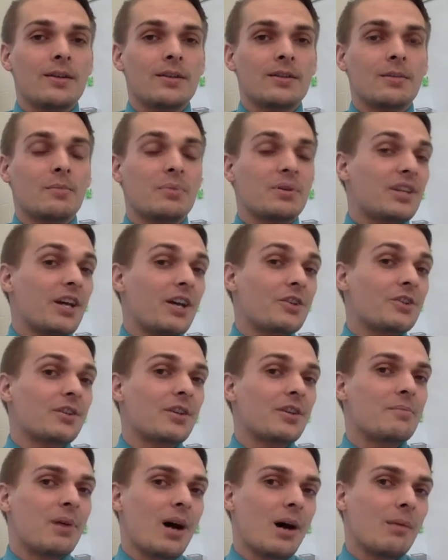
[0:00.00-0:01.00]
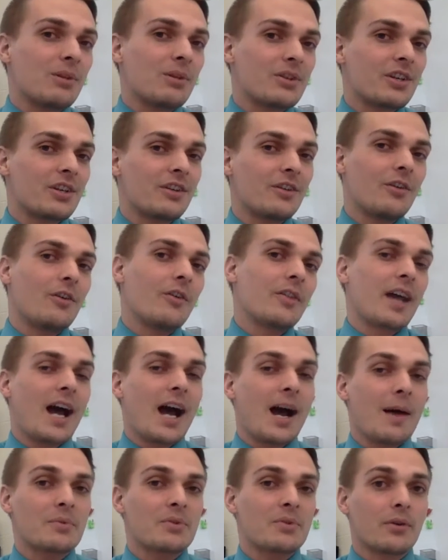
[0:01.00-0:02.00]
to potentially publish it on the
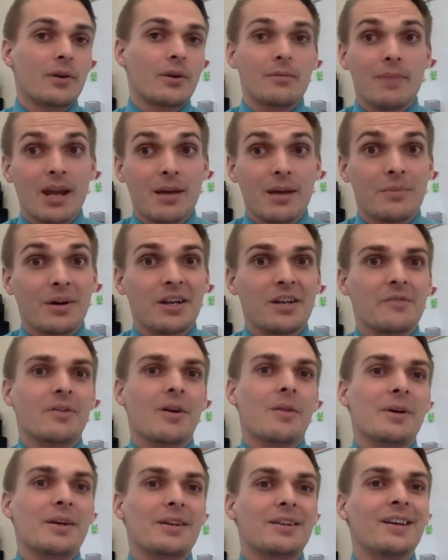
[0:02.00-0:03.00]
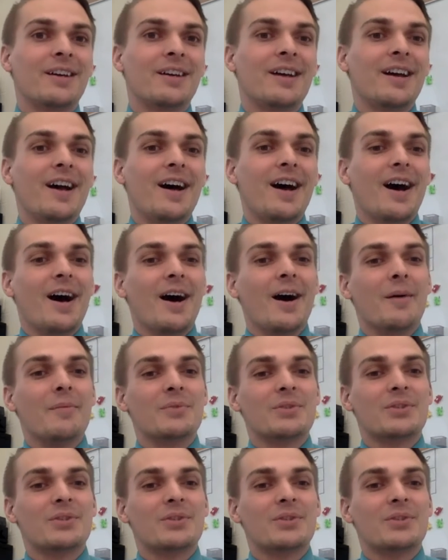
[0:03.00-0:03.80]
App Store and make money from it.